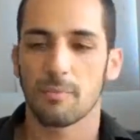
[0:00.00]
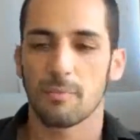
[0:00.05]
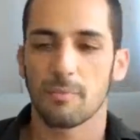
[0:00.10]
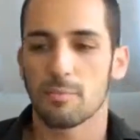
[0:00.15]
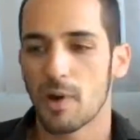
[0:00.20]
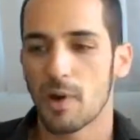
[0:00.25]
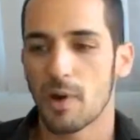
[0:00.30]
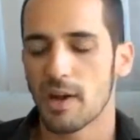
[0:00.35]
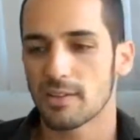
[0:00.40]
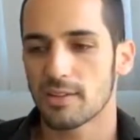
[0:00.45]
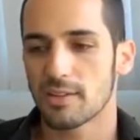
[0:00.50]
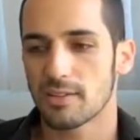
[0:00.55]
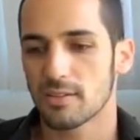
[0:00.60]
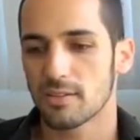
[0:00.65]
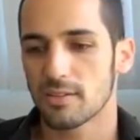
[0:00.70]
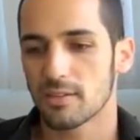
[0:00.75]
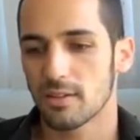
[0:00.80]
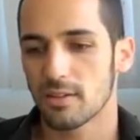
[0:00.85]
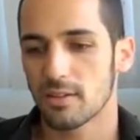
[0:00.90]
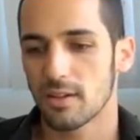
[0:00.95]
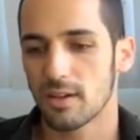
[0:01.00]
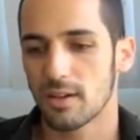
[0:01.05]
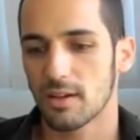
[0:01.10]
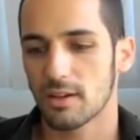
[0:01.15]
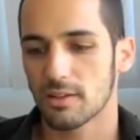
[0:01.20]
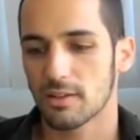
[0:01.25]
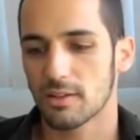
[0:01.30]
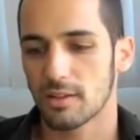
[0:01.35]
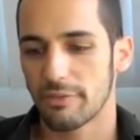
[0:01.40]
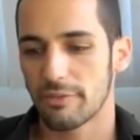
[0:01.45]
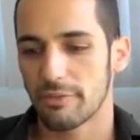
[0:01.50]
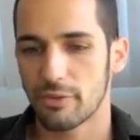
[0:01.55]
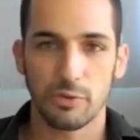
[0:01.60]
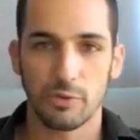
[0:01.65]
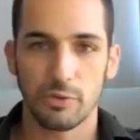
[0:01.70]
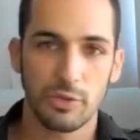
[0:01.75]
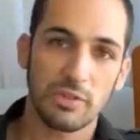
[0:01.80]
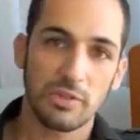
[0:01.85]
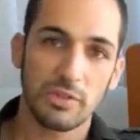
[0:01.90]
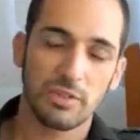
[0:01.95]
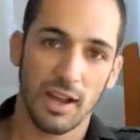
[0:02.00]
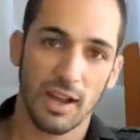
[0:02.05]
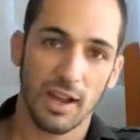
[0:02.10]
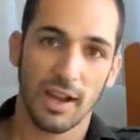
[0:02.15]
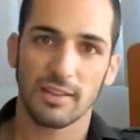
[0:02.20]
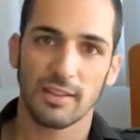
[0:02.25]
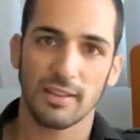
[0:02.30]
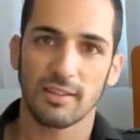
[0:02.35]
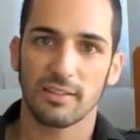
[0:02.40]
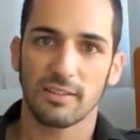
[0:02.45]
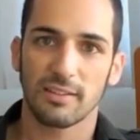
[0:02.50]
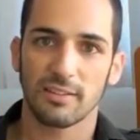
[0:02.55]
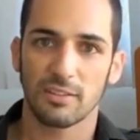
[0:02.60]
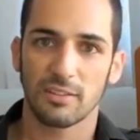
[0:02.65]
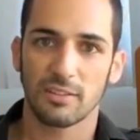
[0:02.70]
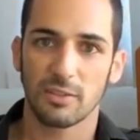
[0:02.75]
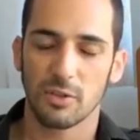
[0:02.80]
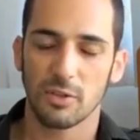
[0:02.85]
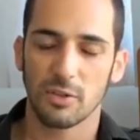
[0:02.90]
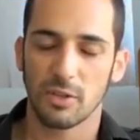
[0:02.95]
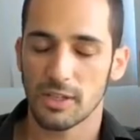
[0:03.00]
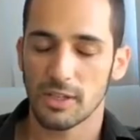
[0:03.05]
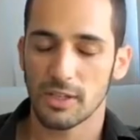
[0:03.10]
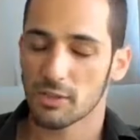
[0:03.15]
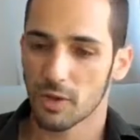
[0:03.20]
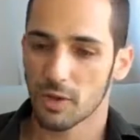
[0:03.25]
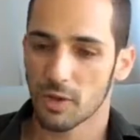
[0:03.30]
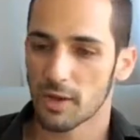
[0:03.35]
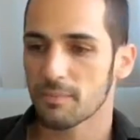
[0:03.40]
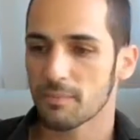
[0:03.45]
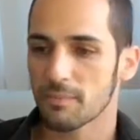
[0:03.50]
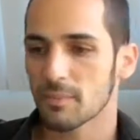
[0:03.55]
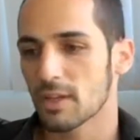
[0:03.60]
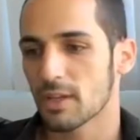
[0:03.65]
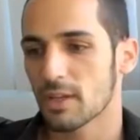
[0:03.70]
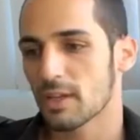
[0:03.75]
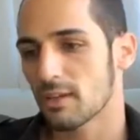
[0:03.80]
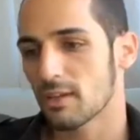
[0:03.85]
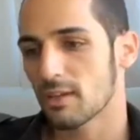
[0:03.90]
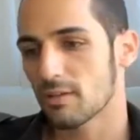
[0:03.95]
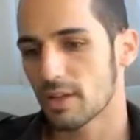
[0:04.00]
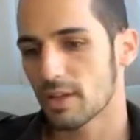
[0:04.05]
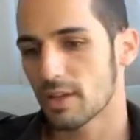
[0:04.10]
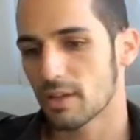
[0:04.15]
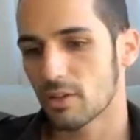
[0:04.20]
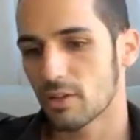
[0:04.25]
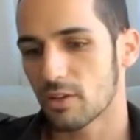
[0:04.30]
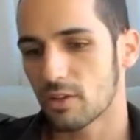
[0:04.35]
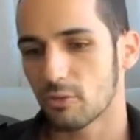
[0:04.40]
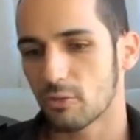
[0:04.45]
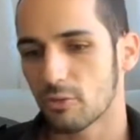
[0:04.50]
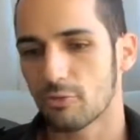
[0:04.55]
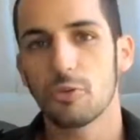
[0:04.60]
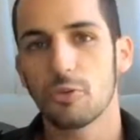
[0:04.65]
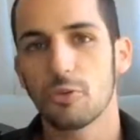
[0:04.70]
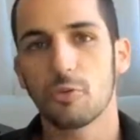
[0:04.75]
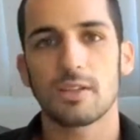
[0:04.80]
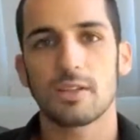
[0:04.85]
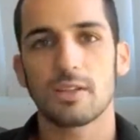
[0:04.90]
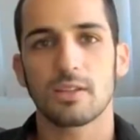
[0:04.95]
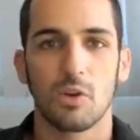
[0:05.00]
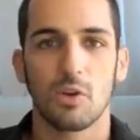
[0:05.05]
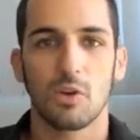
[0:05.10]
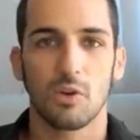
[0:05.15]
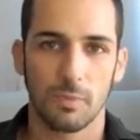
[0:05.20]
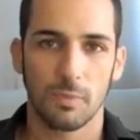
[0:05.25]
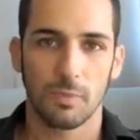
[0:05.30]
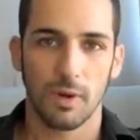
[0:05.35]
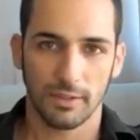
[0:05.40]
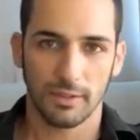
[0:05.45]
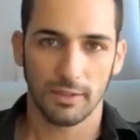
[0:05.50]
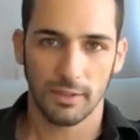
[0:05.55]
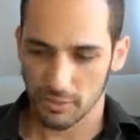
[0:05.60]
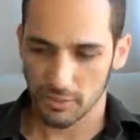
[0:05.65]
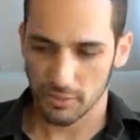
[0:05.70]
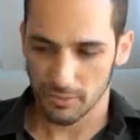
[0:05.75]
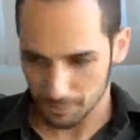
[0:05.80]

but if you do decide to do it either way, then there are a few ways of going about this.